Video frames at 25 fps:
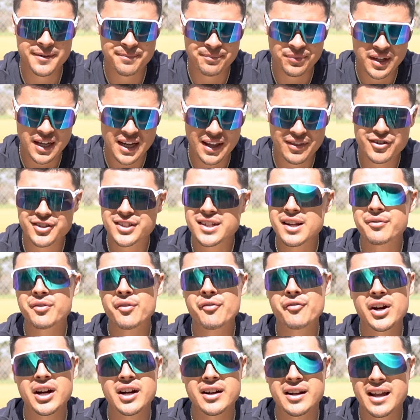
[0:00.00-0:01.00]
And there's
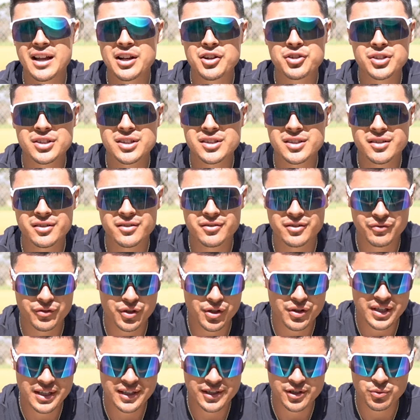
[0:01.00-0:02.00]
different variations
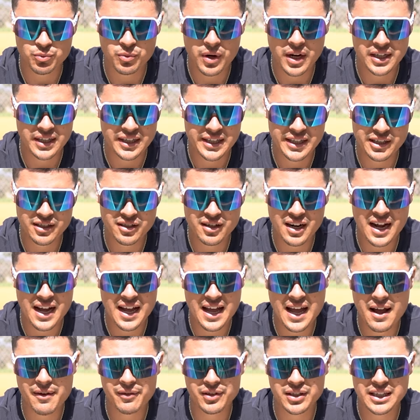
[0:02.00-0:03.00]
for this. Right here, I
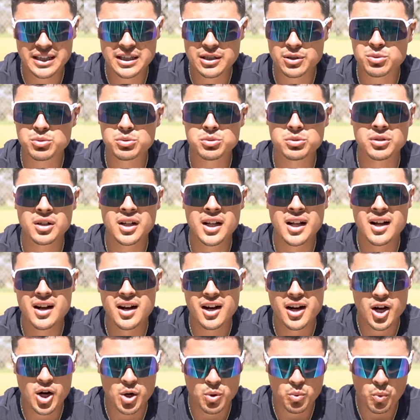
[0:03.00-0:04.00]
have it equal
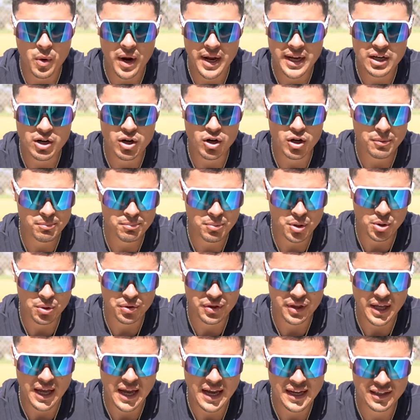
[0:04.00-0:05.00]
weight on
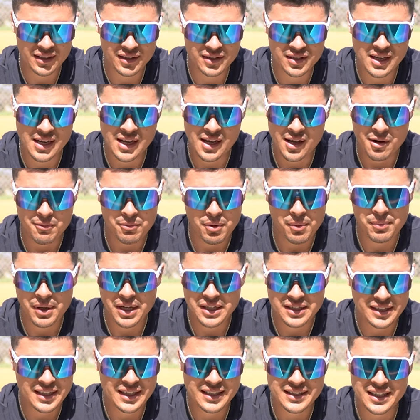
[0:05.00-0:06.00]
both hands. But
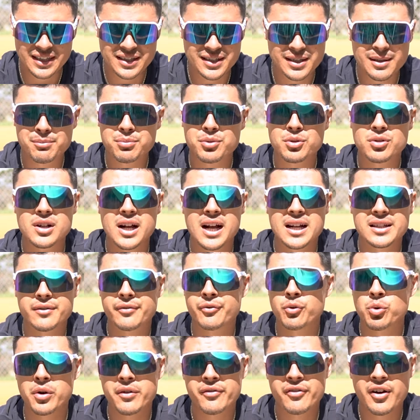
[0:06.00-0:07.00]
basically, it's as simple as a
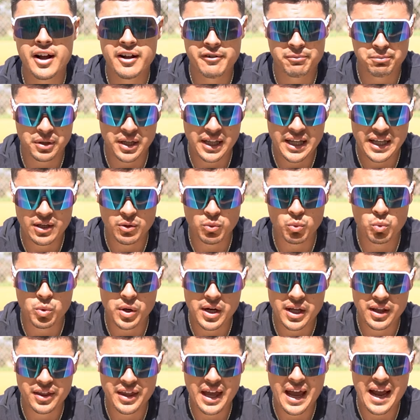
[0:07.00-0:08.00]
45 plate
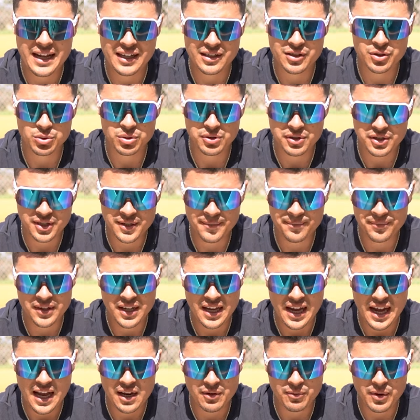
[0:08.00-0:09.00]
with handles.
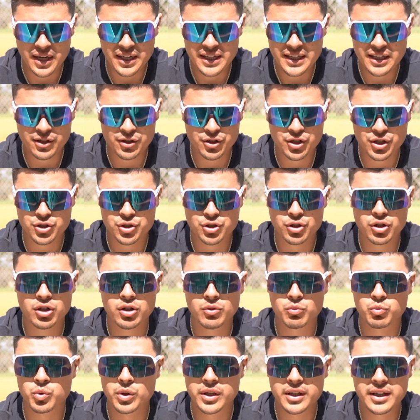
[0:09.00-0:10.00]
And right here, just
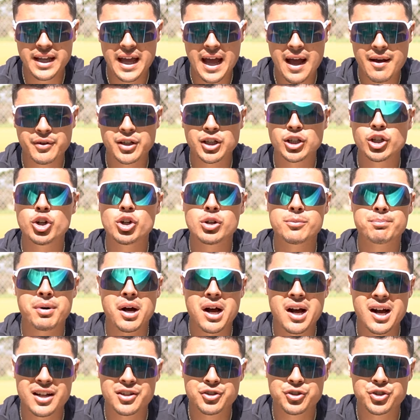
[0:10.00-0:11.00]
really having good
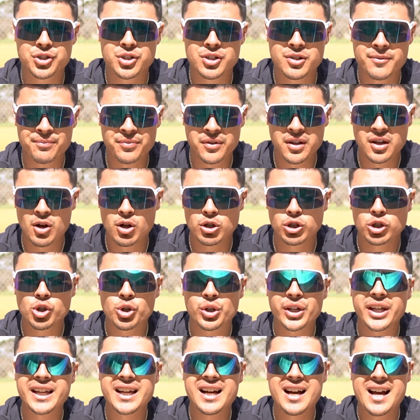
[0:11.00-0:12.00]
posture,
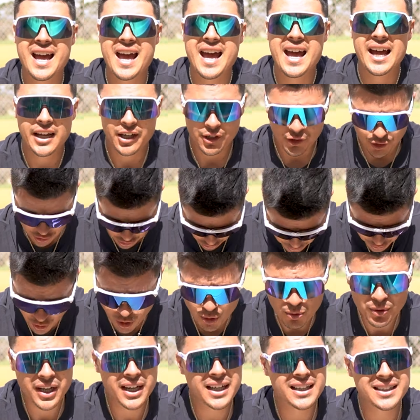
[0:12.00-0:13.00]
looking ahead.
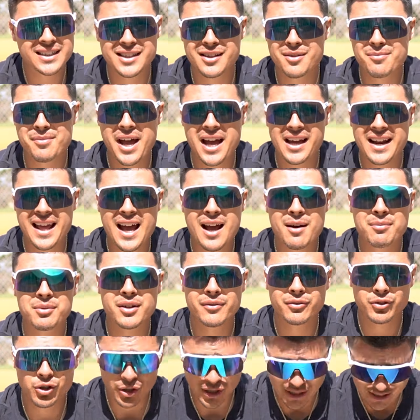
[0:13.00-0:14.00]
Don't get into the bad habit
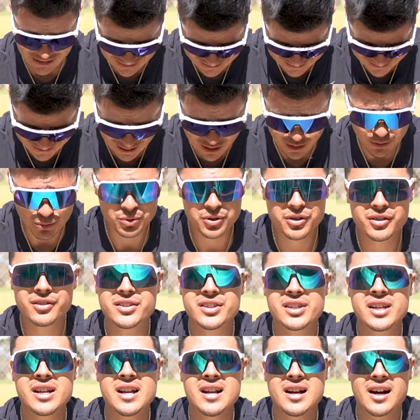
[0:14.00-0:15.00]
of looking
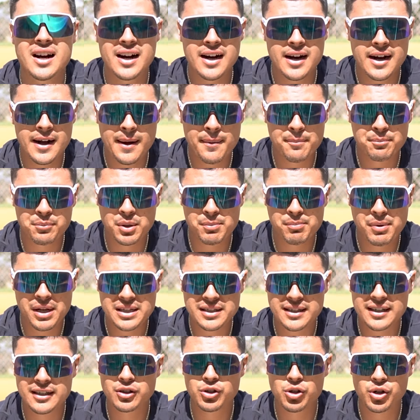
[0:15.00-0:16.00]
downwards, but
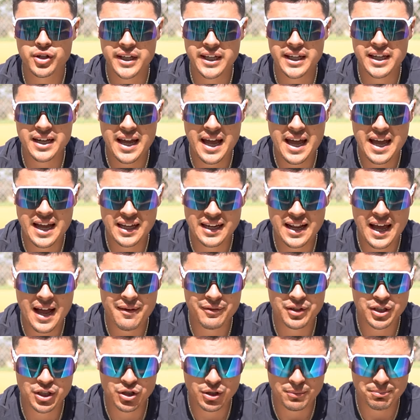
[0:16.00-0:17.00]
basically looking ahead,
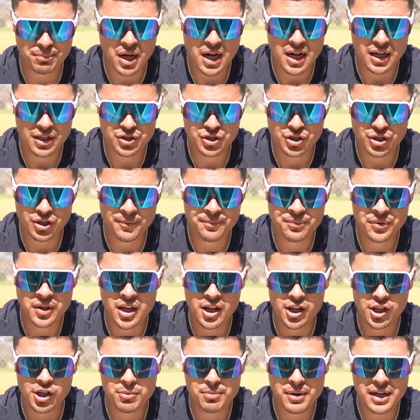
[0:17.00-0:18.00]
having good posture.
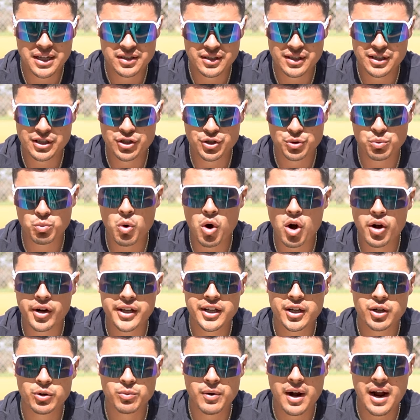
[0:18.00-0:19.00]
You're basically just
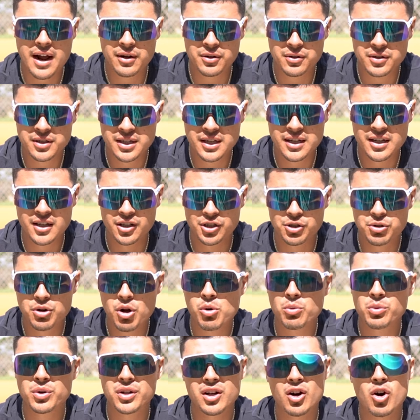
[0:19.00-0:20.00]
walking around. You
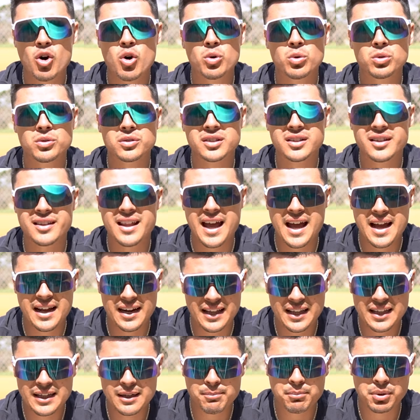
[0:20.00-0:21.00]
don't want to hold that
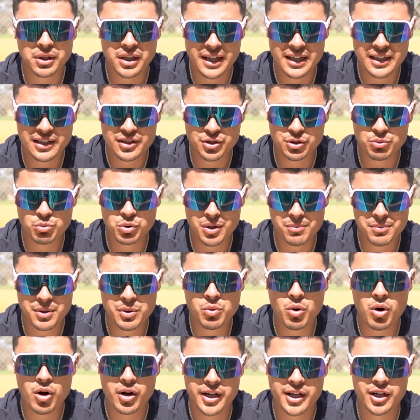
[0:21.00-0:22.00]
in place. You want to be
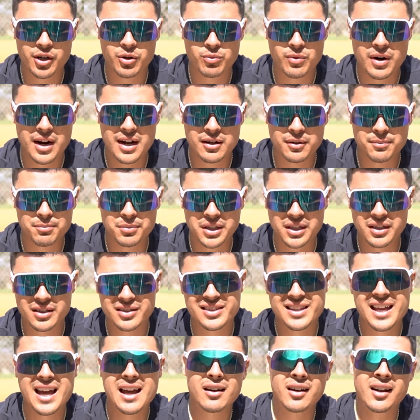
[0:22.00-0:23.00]
walking around because
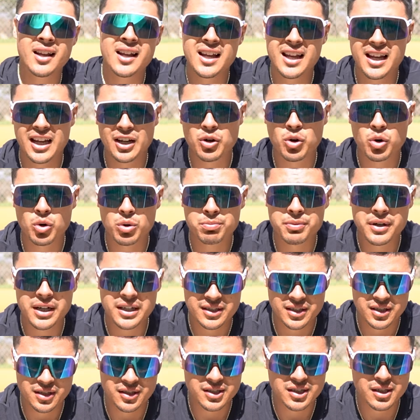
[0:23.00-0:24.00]
that
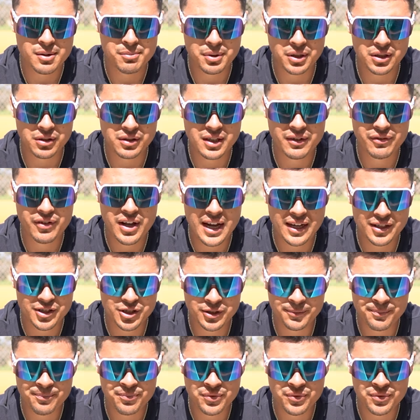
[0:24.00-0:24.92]
incorporates the stability factor.